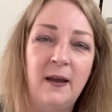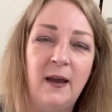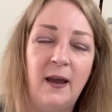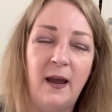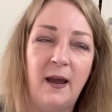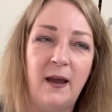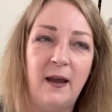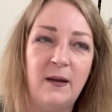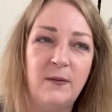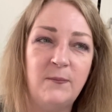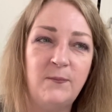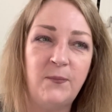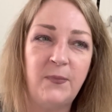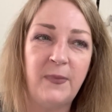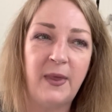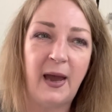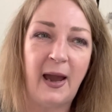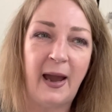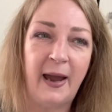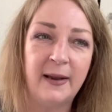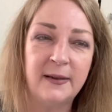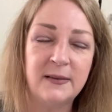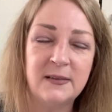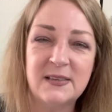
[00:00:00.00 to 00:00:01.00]
And
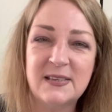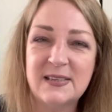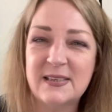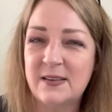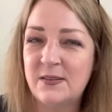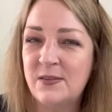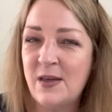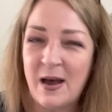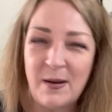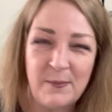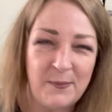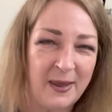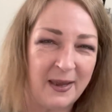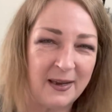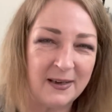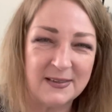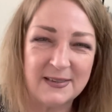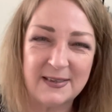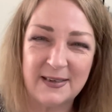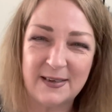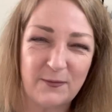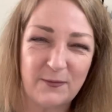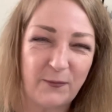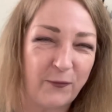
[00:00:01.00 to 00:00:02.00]
that
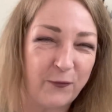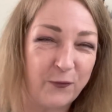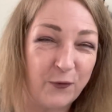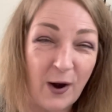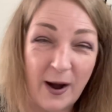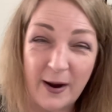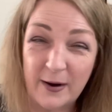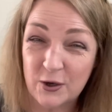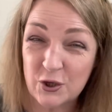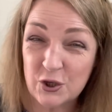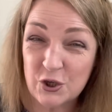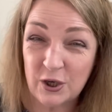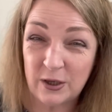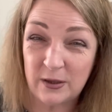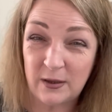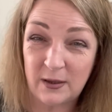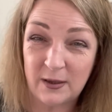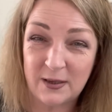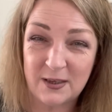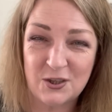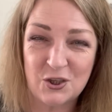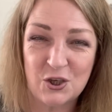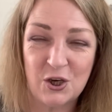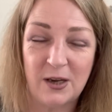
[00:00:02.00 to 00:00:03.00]
makes
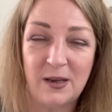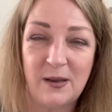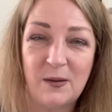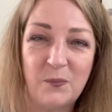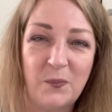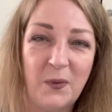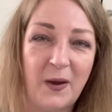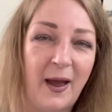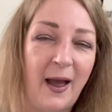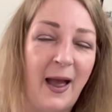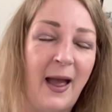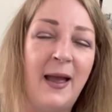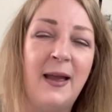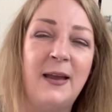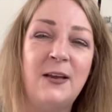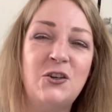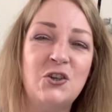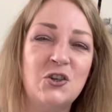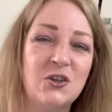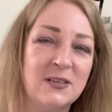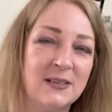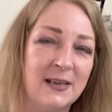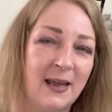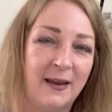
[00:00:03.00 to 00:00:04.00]
fractionally cheaper. I
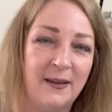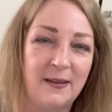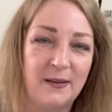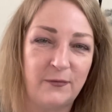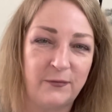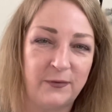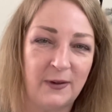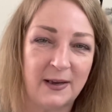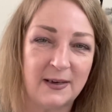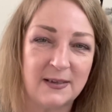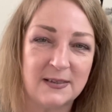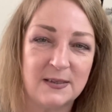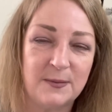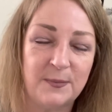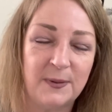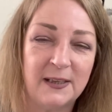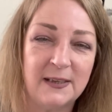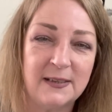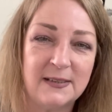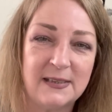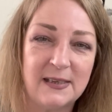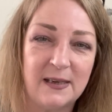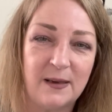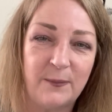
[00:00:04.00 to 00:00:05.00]
just like the
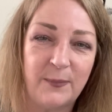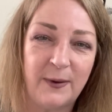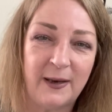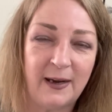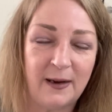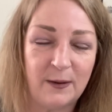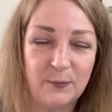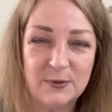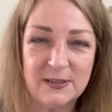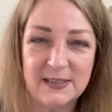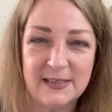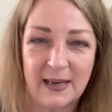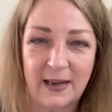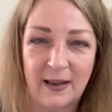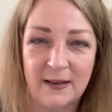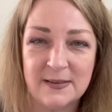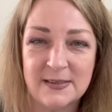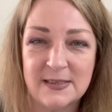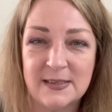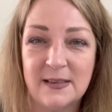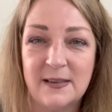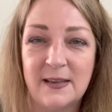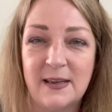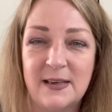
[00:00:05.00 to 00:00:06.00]
flexibility of being able to
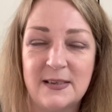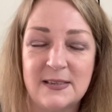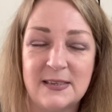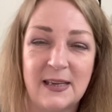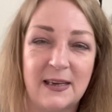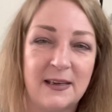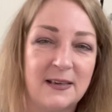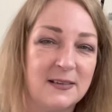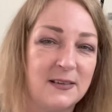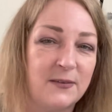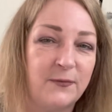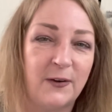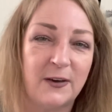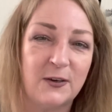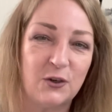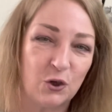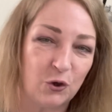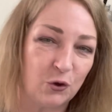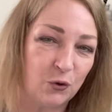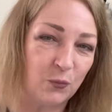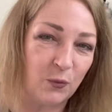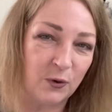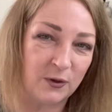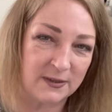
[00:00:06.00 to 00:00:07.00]
cancel these things if I
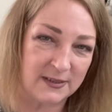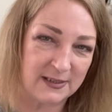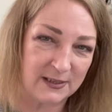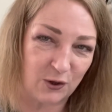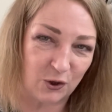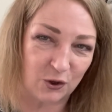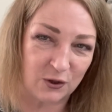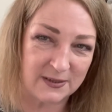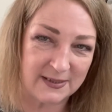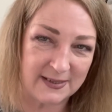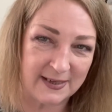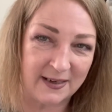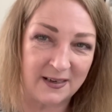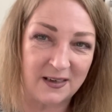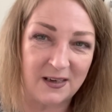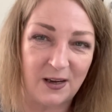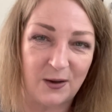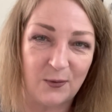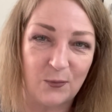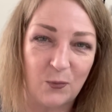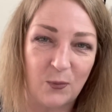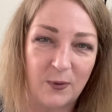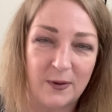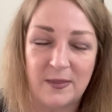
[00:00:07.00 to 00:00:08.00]
don't want to
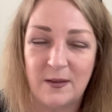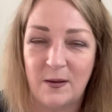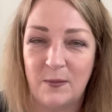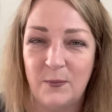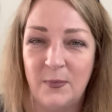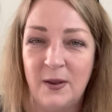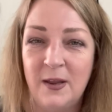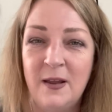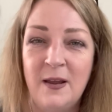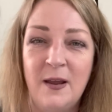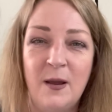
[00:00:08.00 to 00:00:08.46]
continue with them.